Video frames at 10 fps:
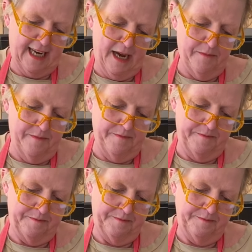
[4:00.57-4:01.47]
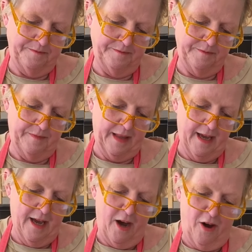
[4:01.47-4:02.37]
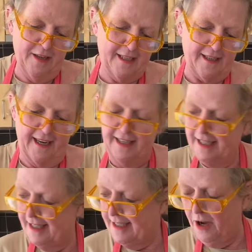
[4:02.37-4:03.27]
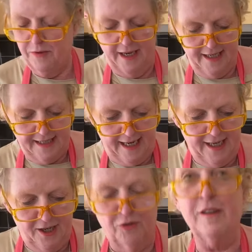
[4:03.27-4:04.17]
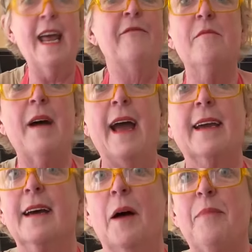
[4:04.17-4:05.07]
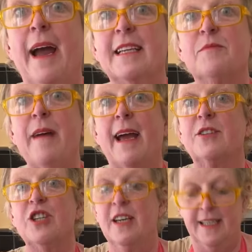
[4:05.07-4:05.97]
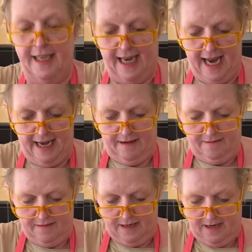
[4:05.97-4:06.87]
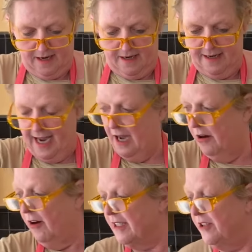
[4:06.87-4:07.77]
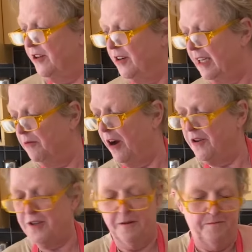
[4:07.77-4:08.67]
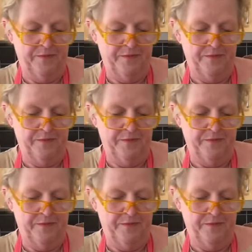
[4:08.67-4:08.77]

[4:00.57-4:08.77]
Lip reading: cup. Honestly, this is so easy, you'll never make a baked mac cheese again. No, I certainly won't.